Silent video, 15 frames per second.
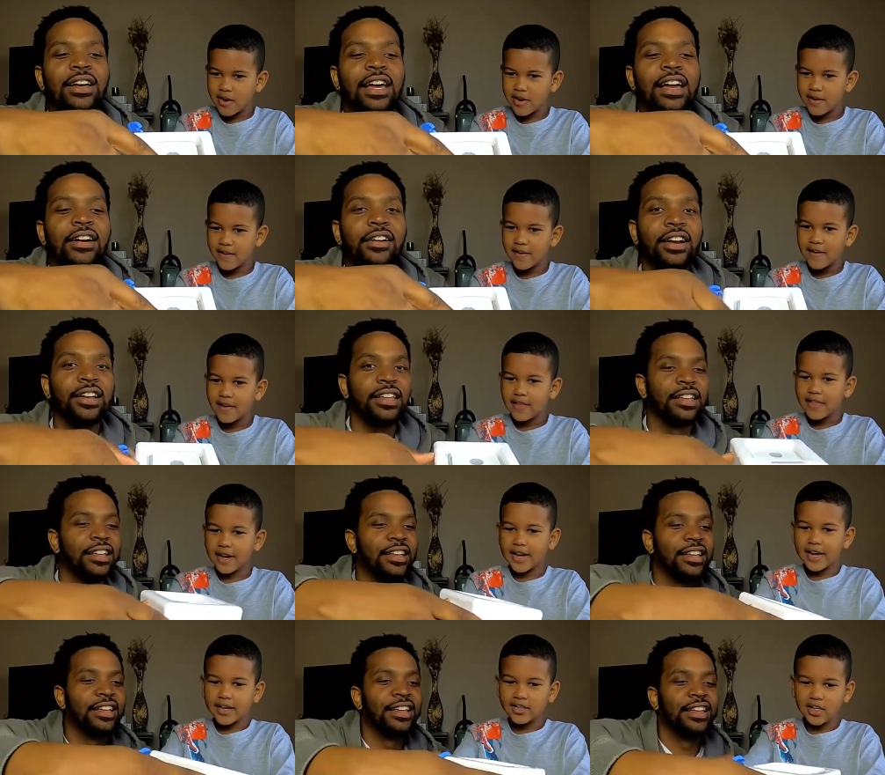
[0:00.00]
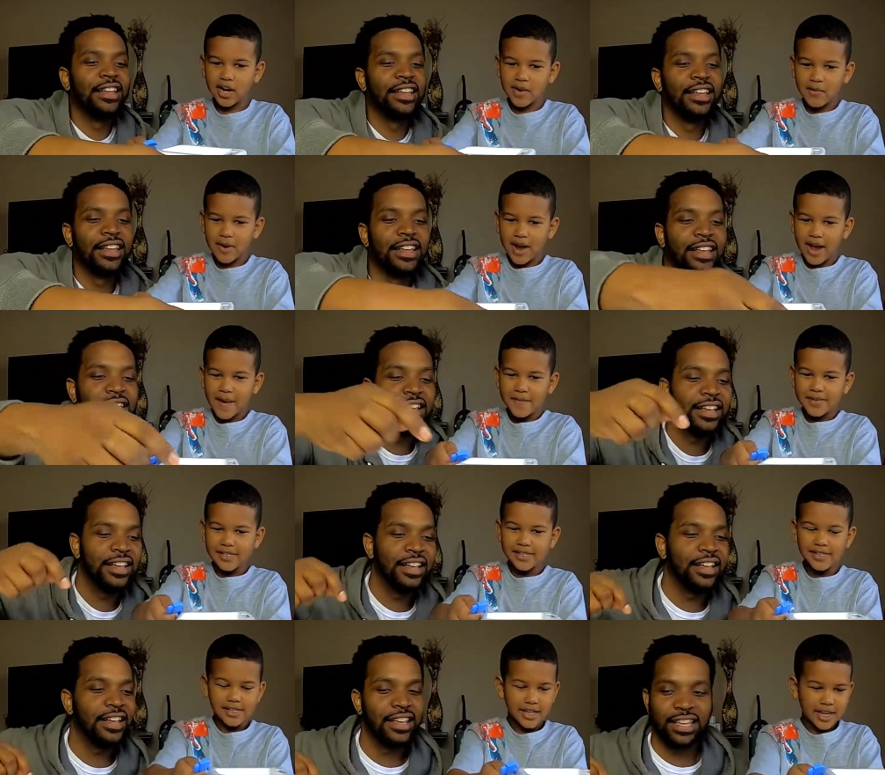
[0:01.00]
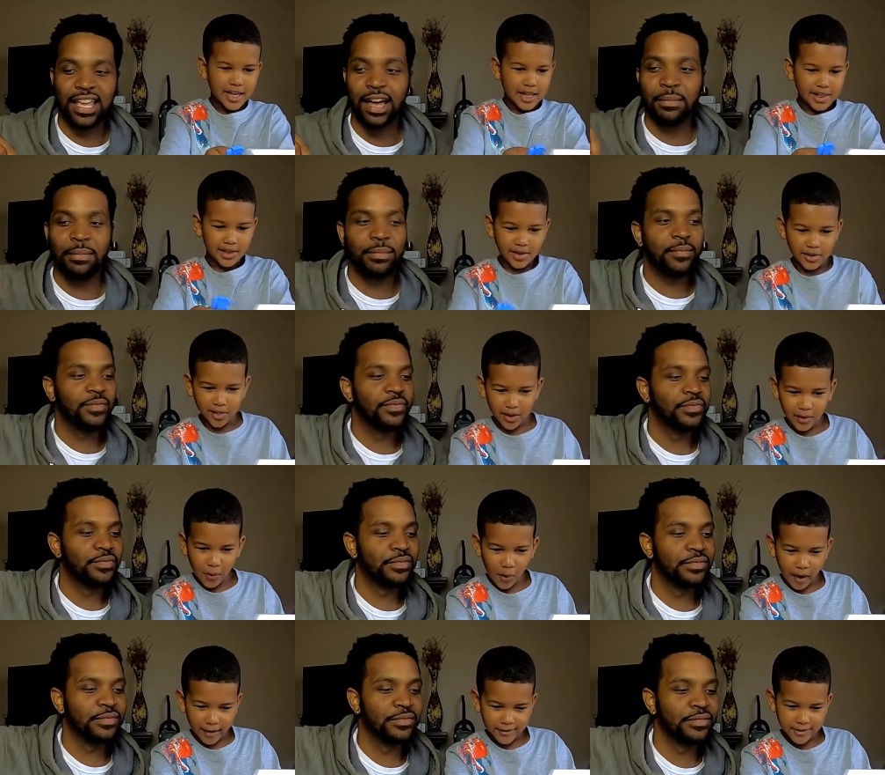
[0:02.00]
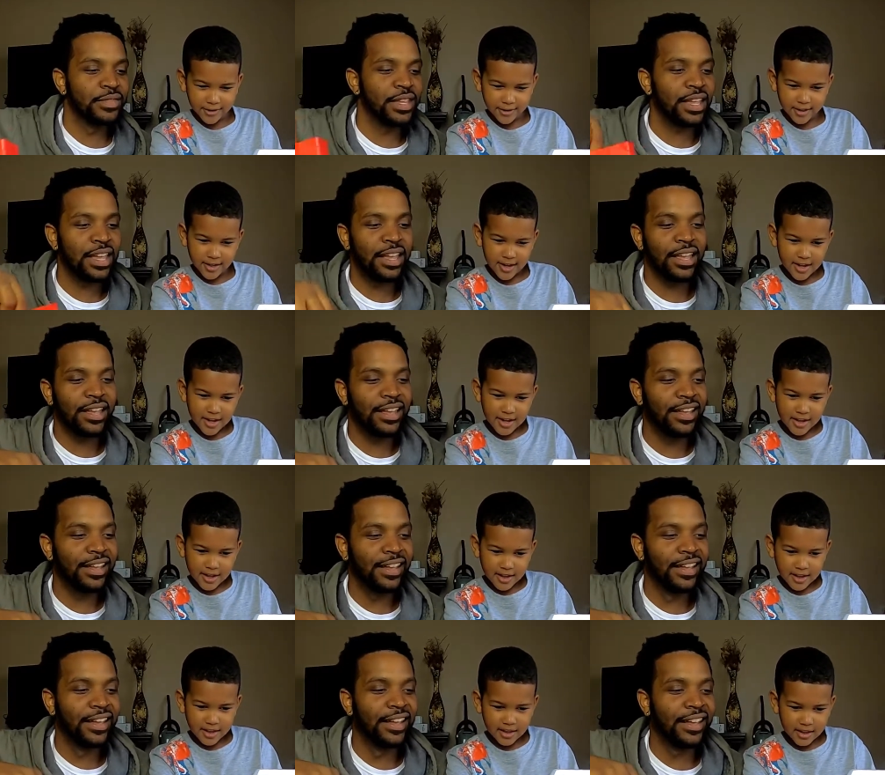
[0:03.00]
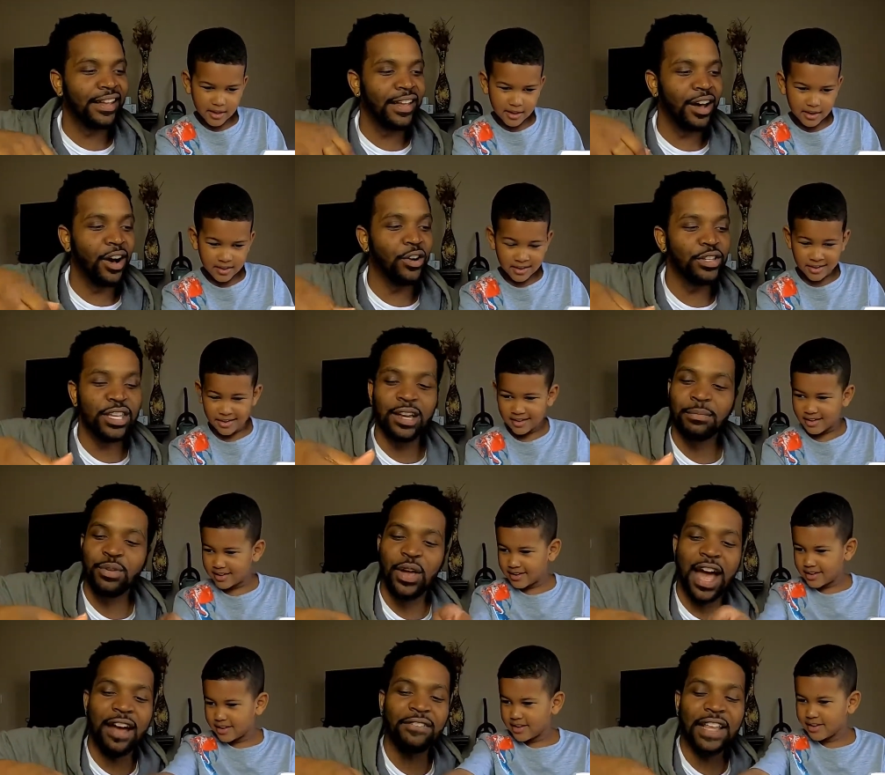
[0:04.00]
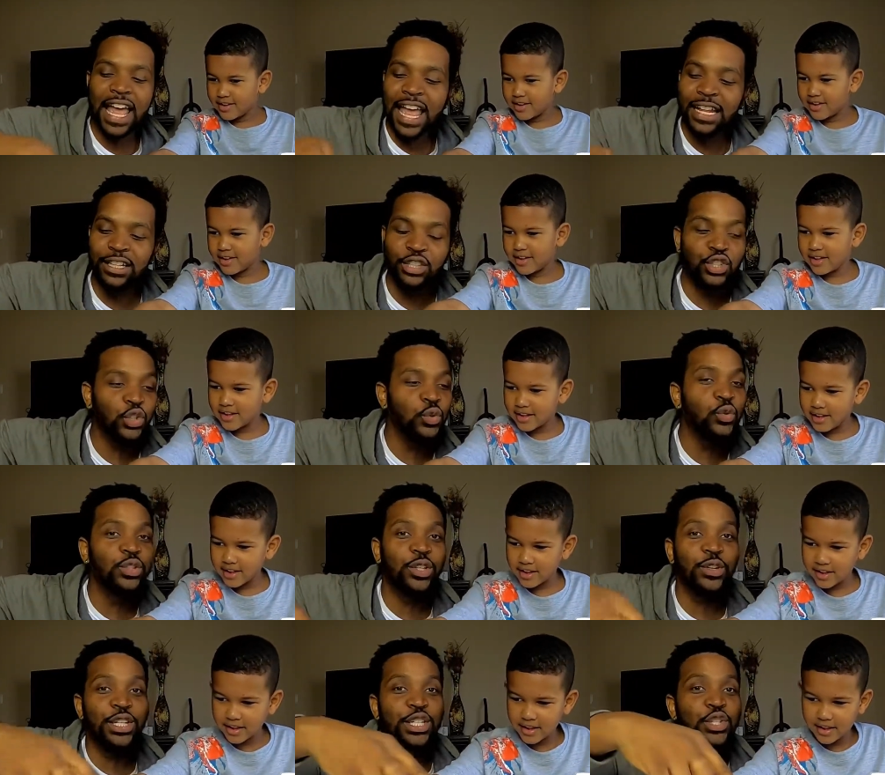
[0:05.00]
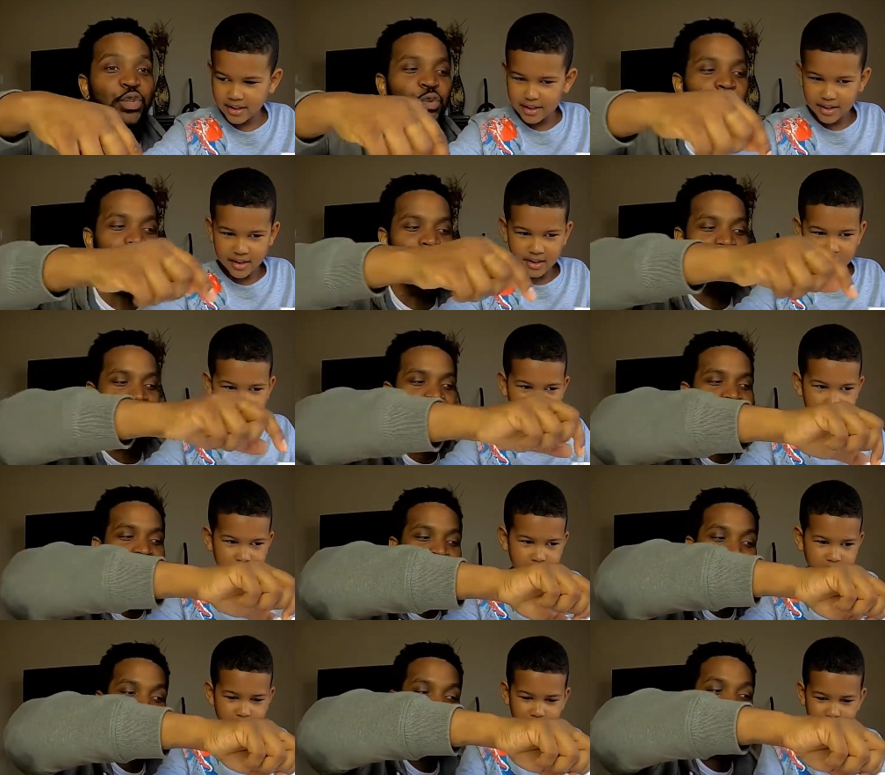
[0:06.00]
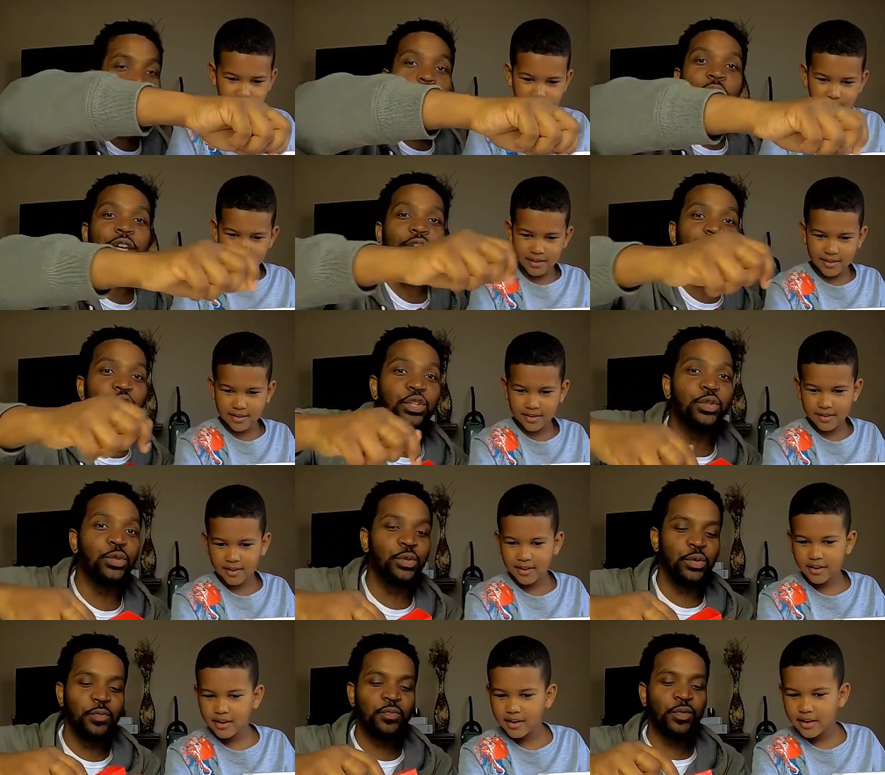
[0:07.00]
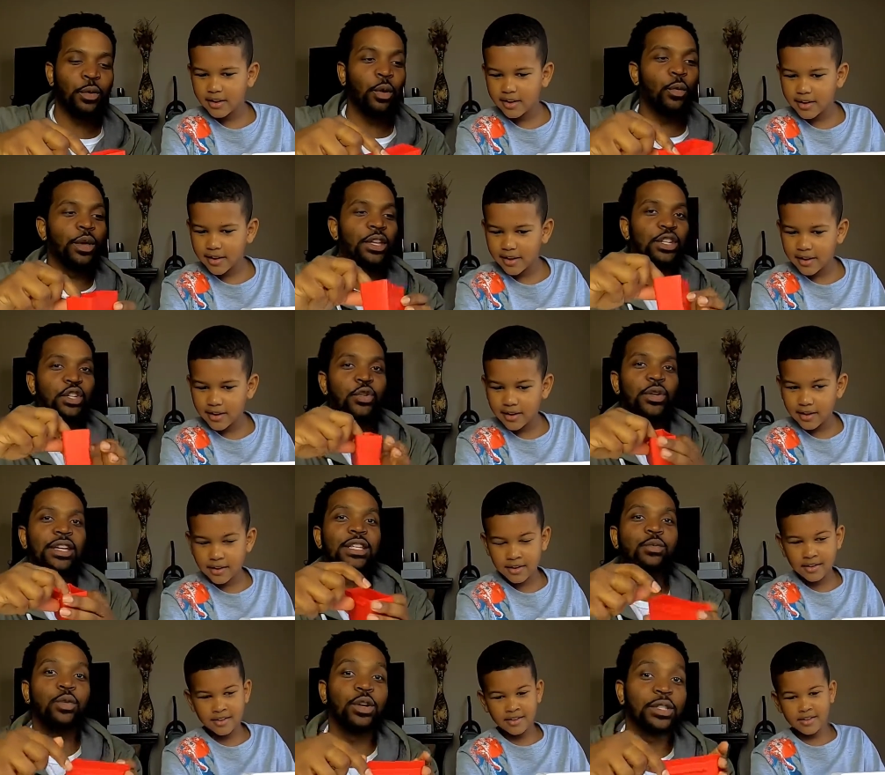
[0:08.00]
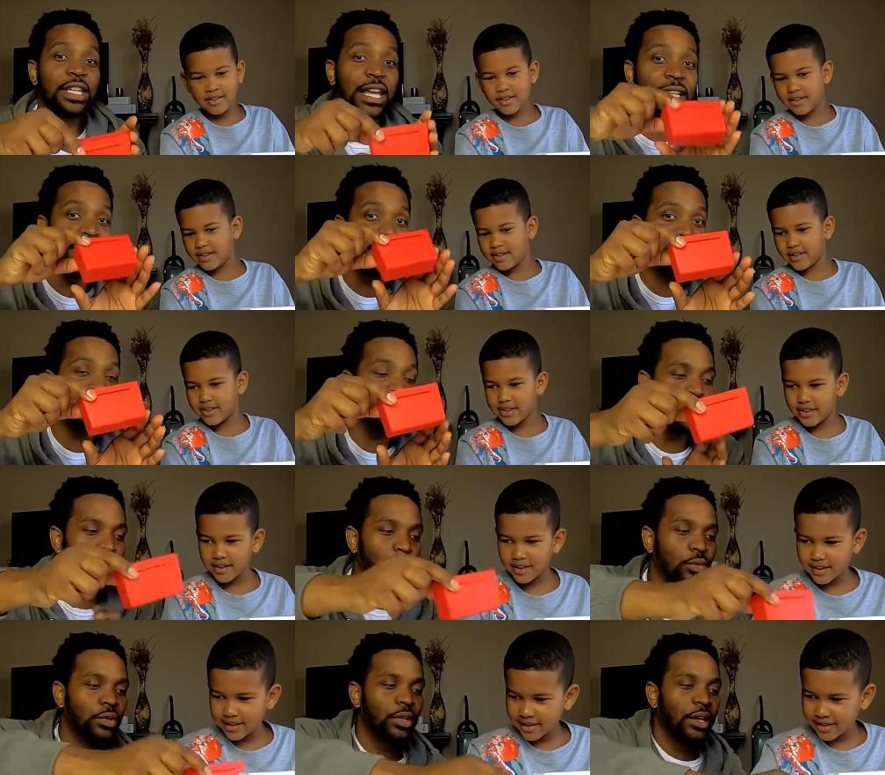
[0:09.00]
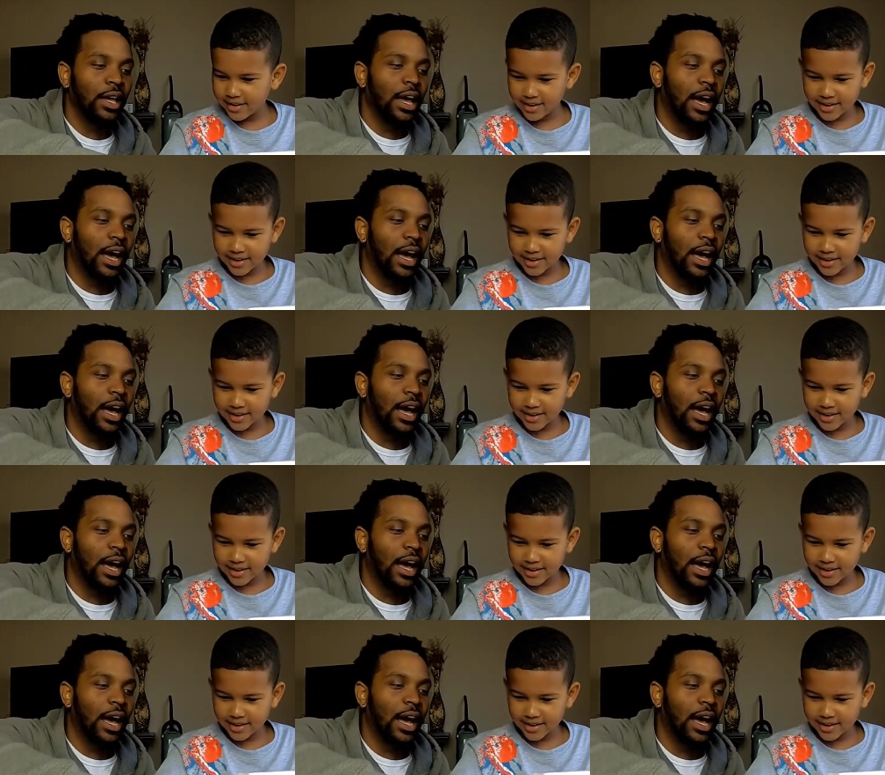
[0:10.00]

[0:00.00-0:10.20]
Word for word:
Speaker 1: little area.
Speaker 2: Can I show you what happens? Yep. Look, look, watch.
Speaker 1: Oh, yep. You have to hang the tools on this tool belt. So yeah. what we'll do, what we'll do is we'll take this tool